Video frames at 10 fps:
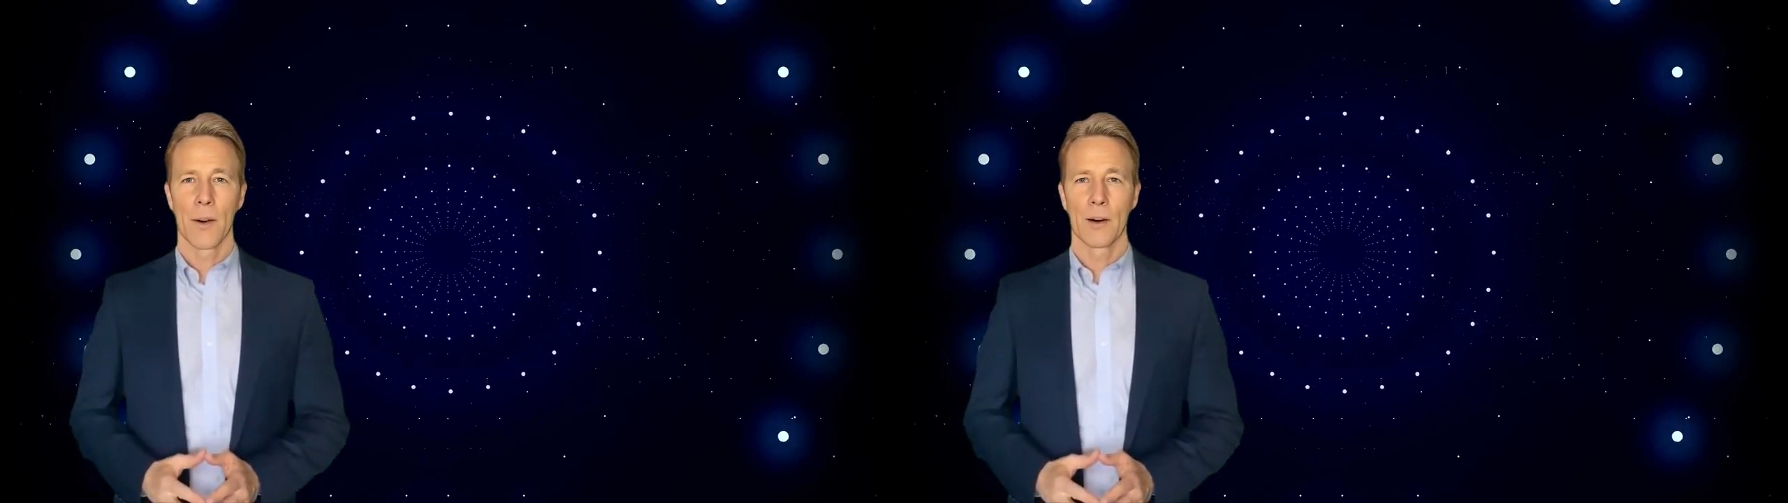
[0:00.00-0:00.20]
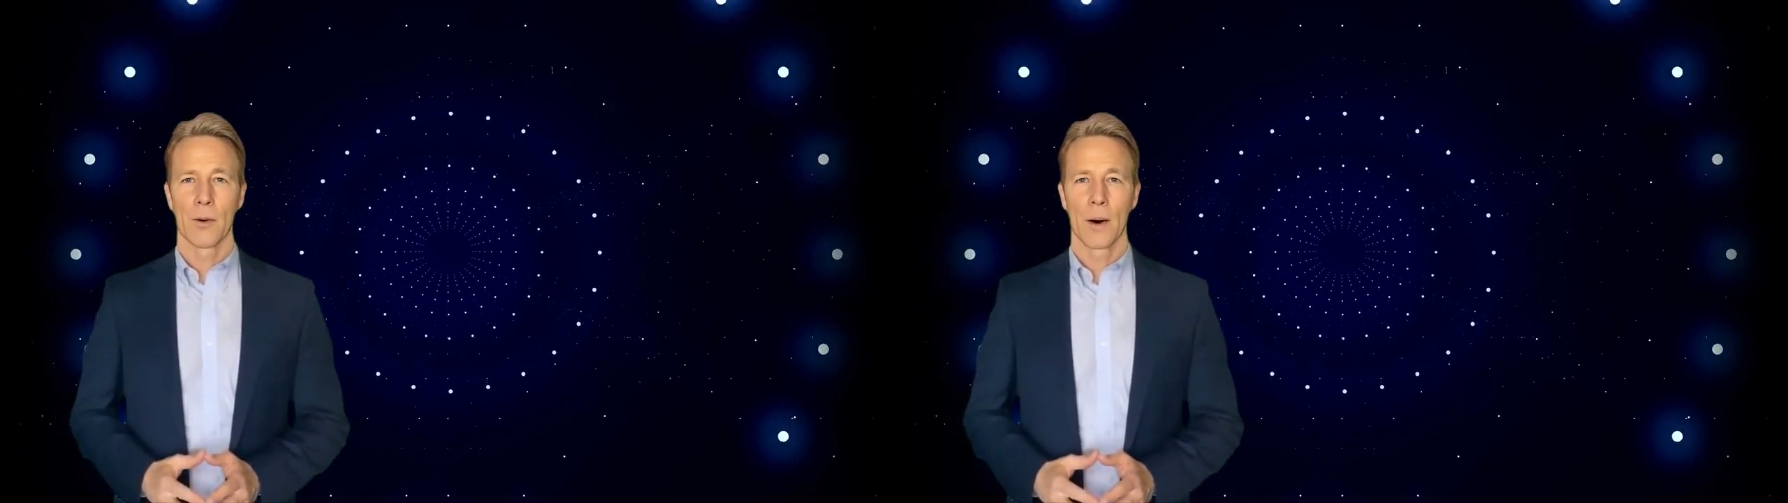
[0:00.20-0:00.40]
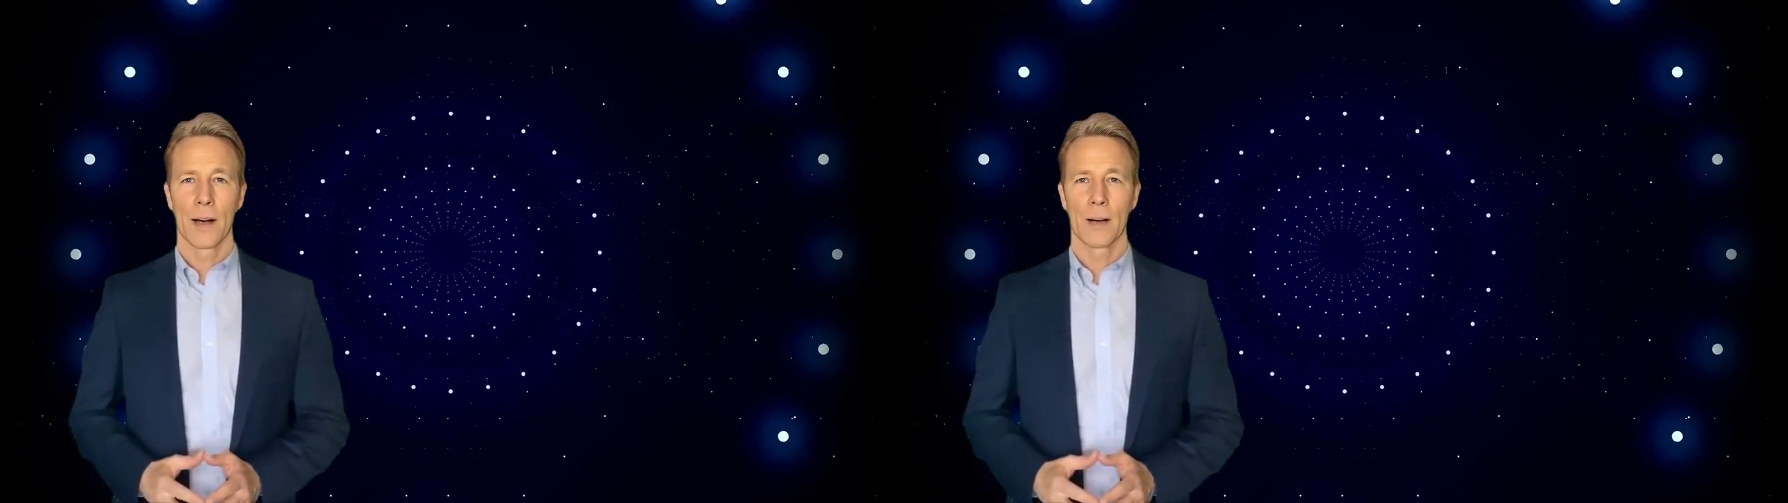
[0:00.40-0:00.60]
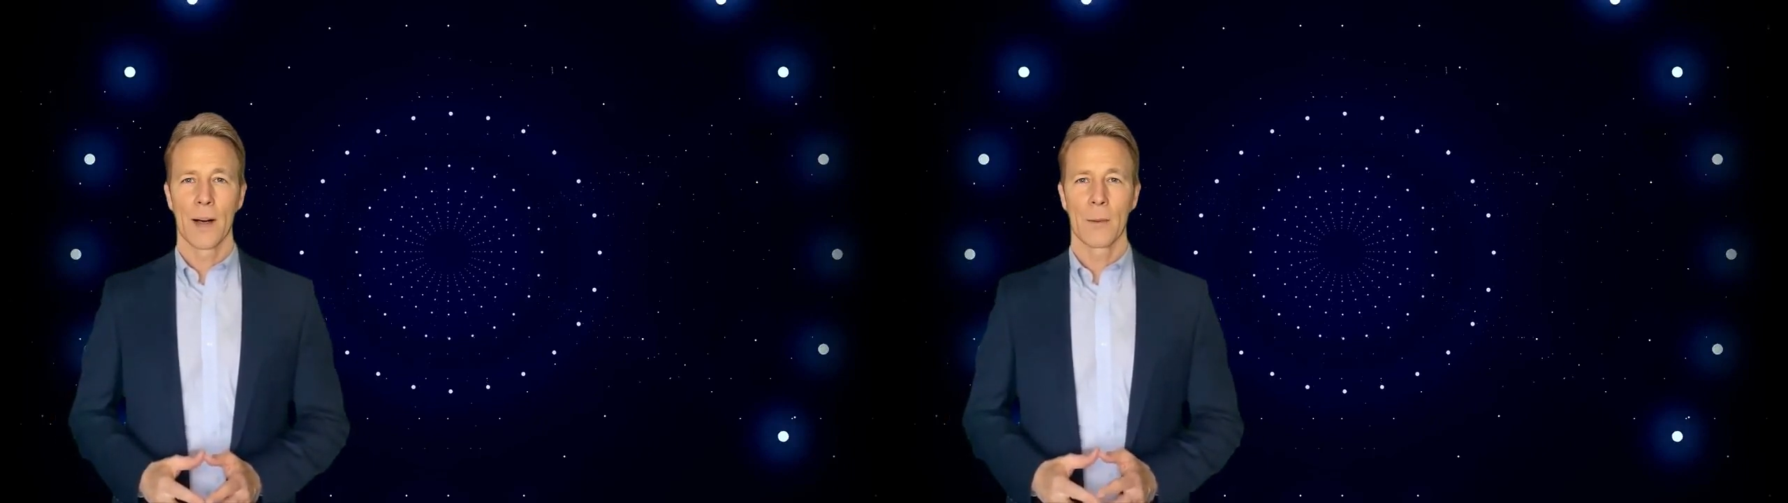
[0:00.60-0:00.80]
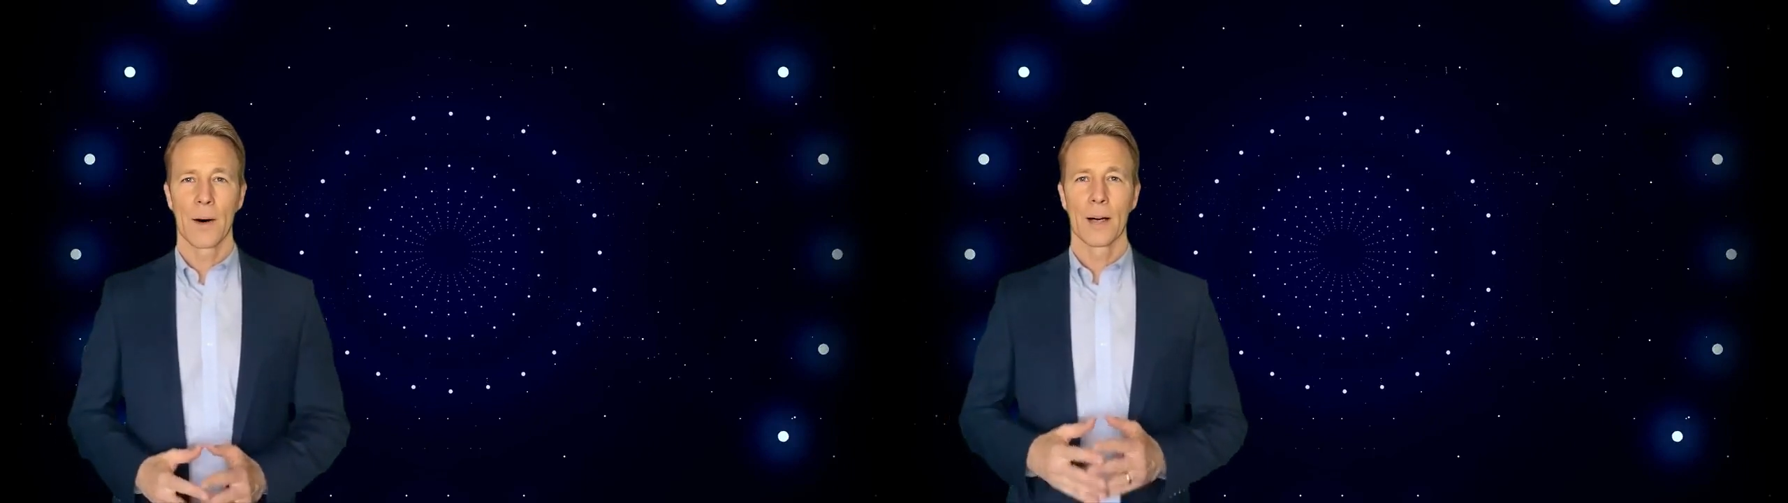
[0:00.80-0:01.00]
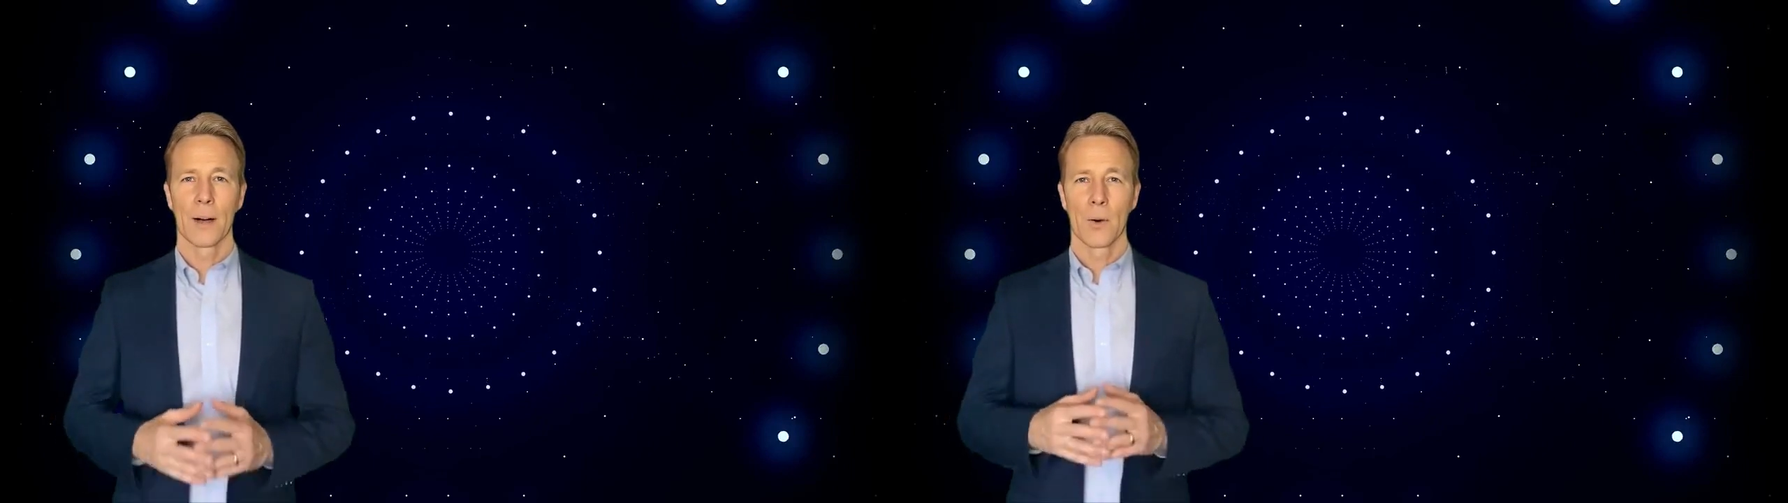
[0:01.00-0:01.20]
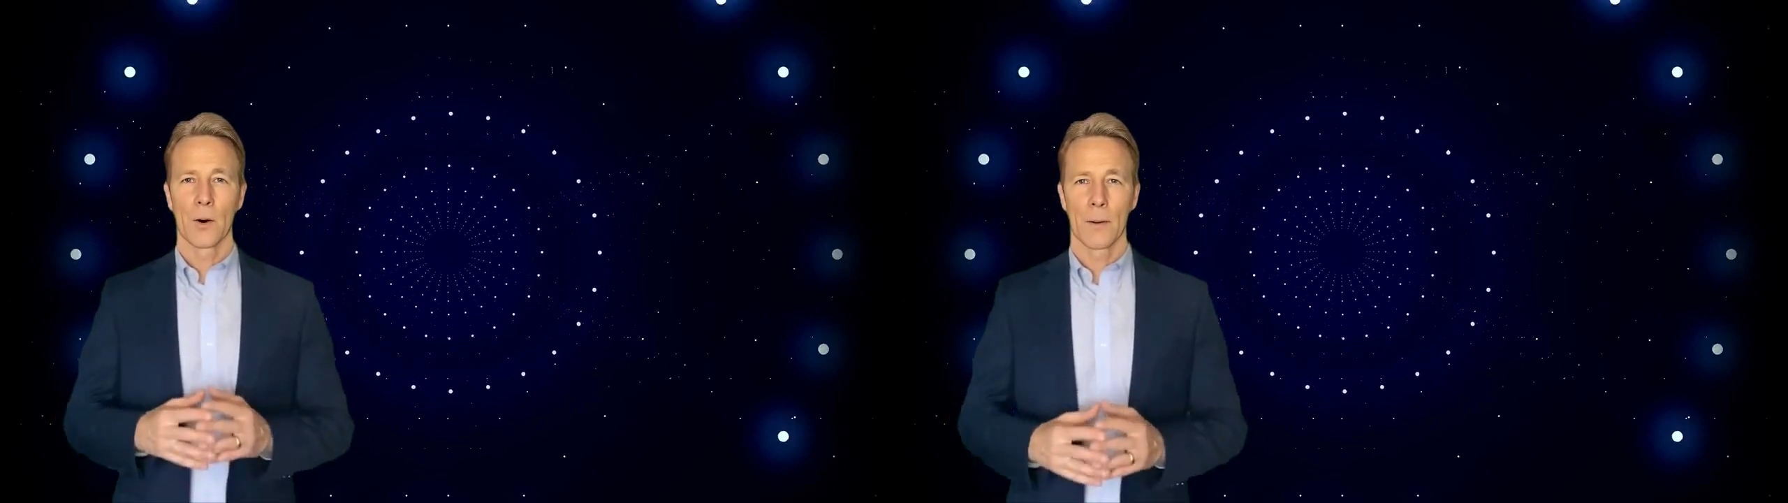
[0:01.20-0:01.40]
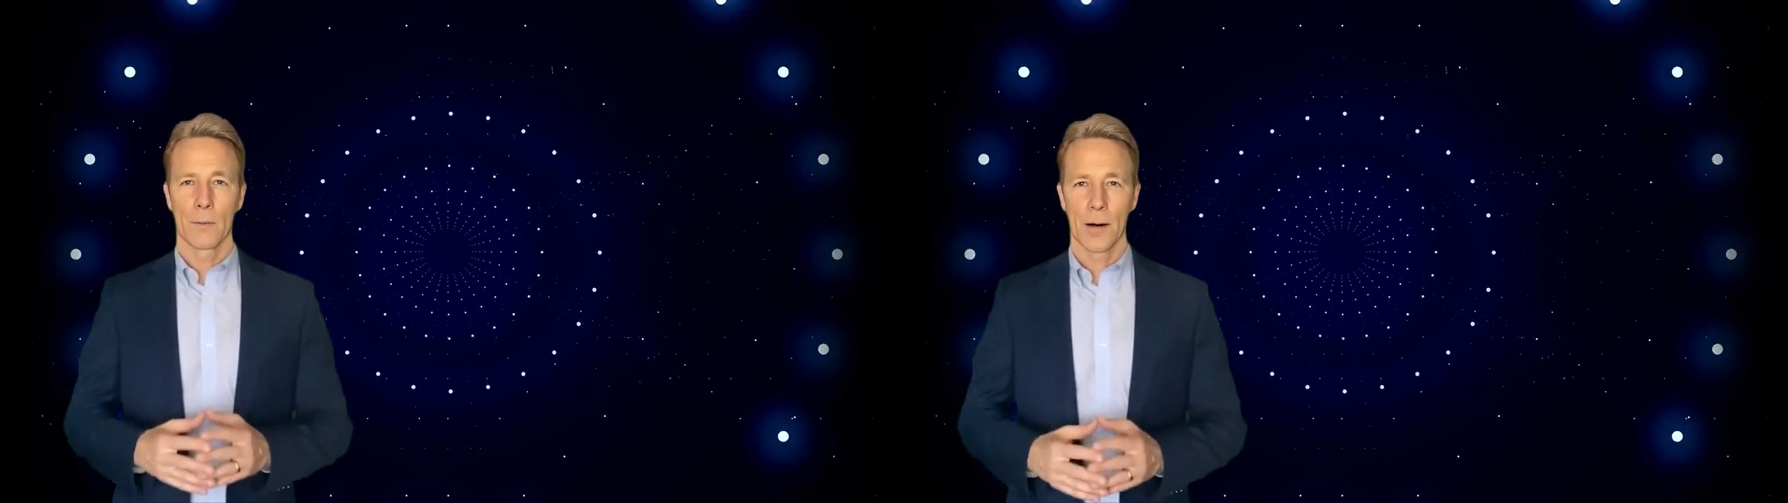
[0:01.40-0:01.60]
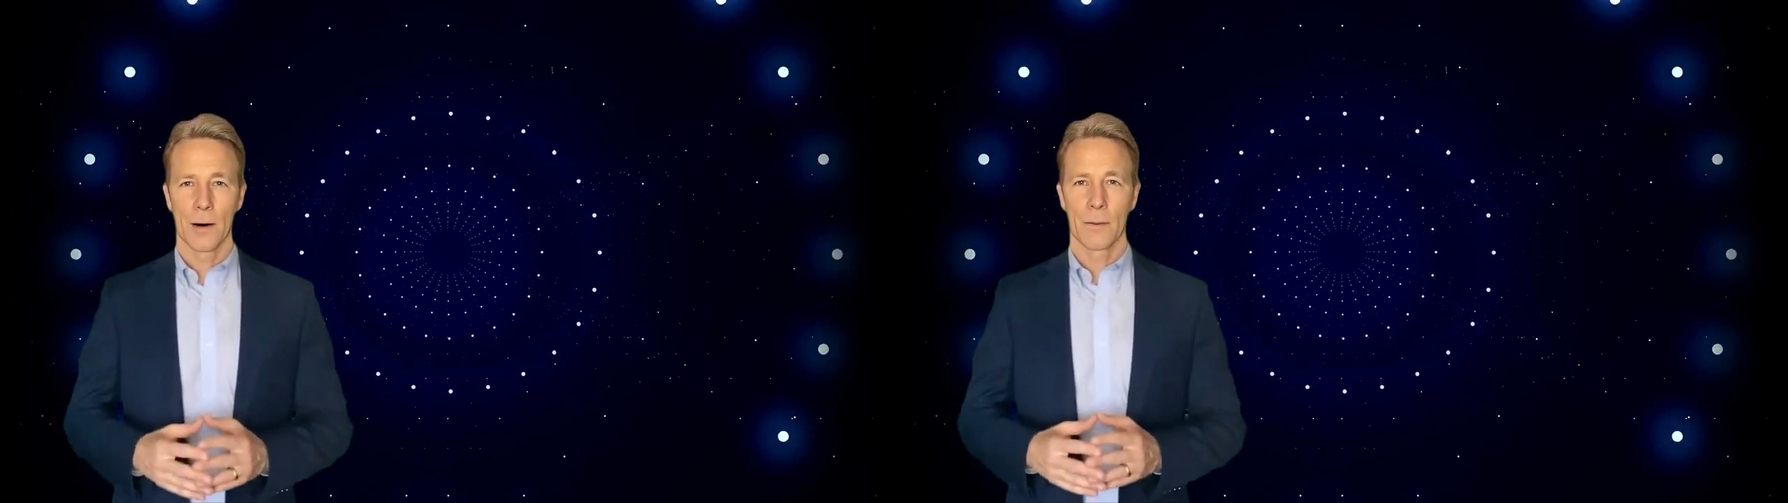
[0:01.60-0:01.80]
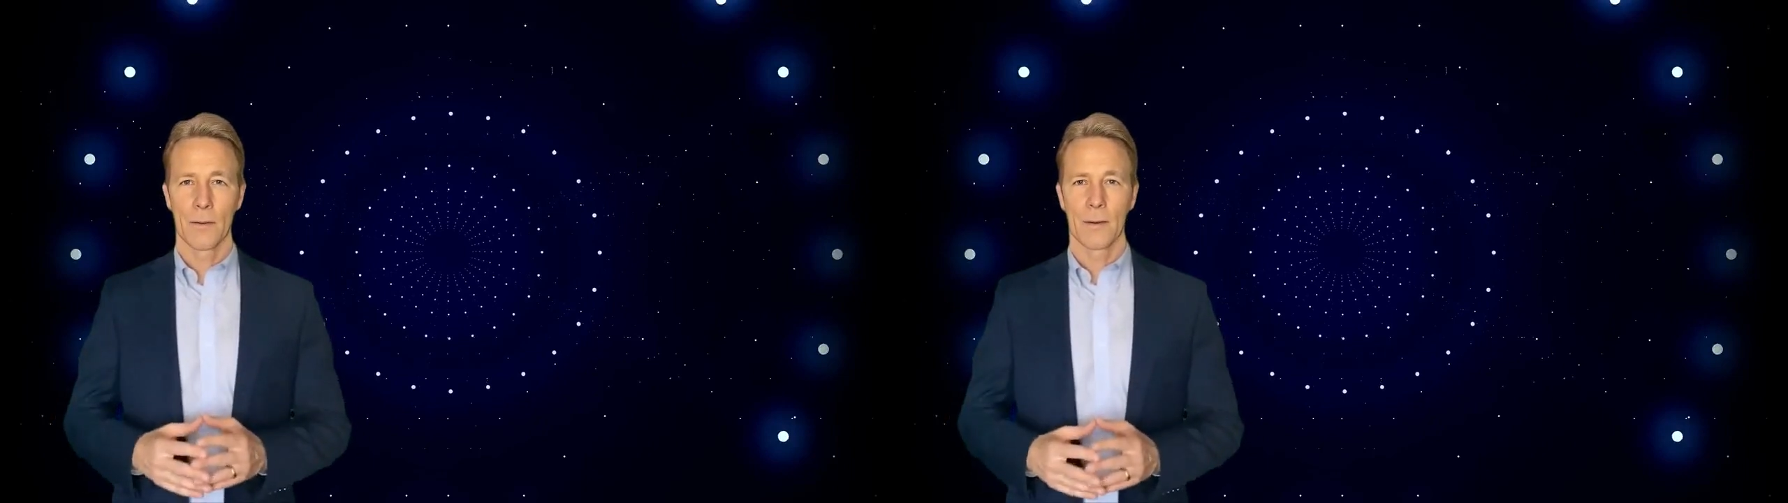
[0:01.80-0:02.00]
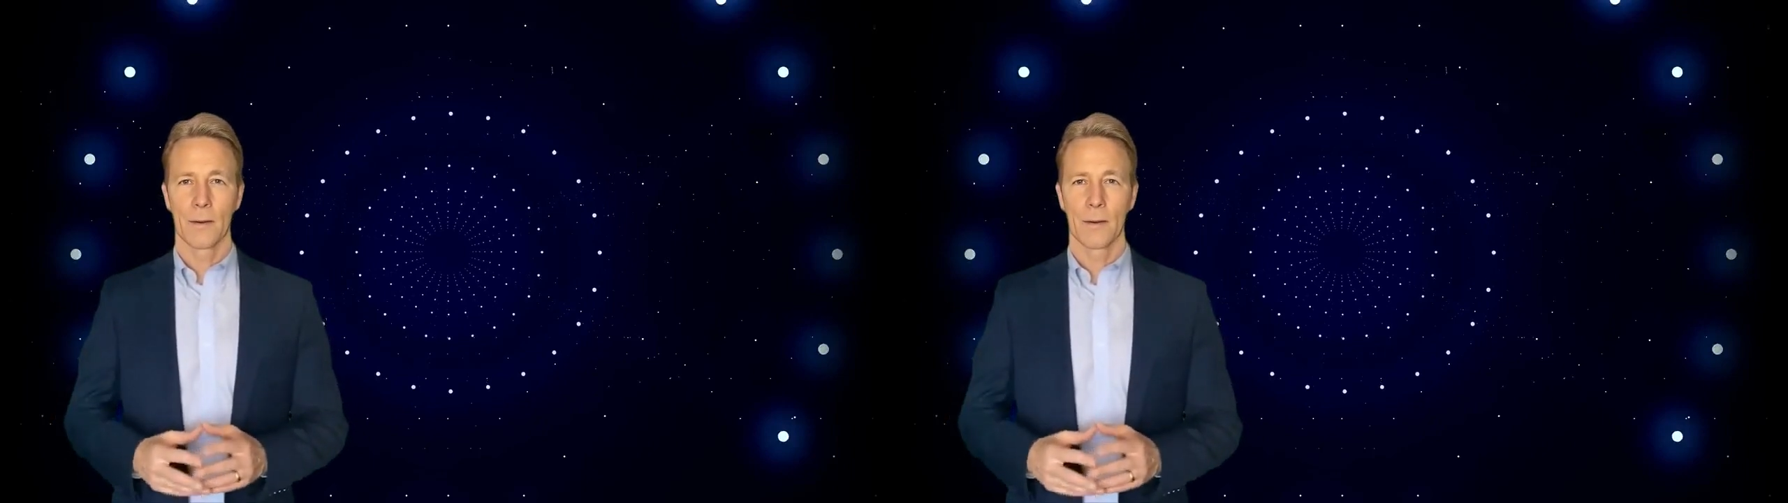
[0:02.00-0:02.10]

macroeconomic equilibrium.